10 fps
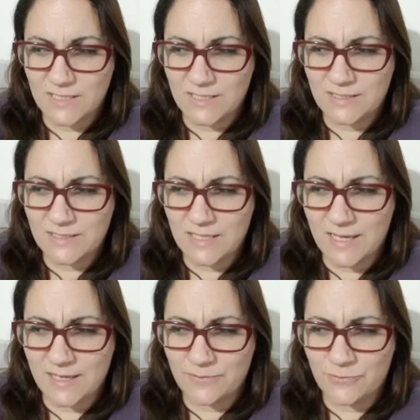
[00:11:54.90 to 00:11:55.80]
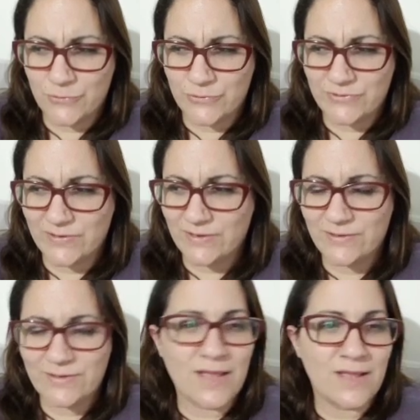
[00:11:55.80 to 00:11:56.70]
it's like we were sitting
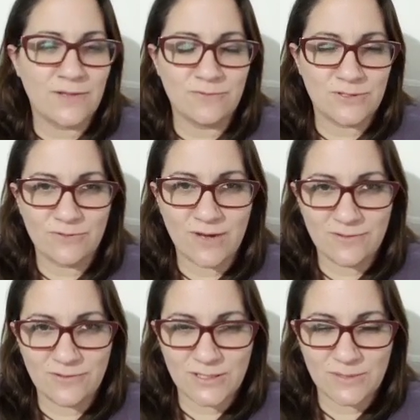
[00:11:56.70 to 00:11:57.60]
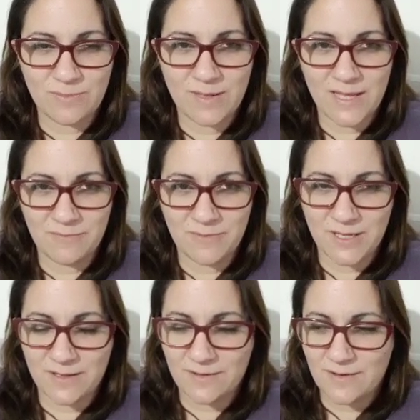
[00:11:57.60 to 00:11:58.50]
today and he was trying to explain
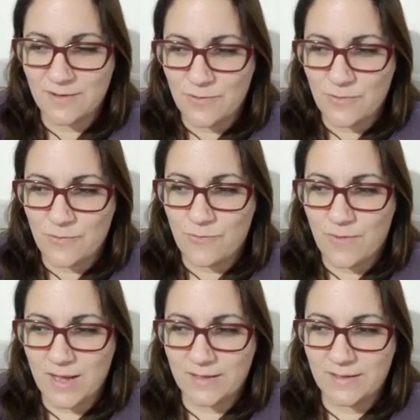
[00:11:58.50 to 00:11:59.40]
me why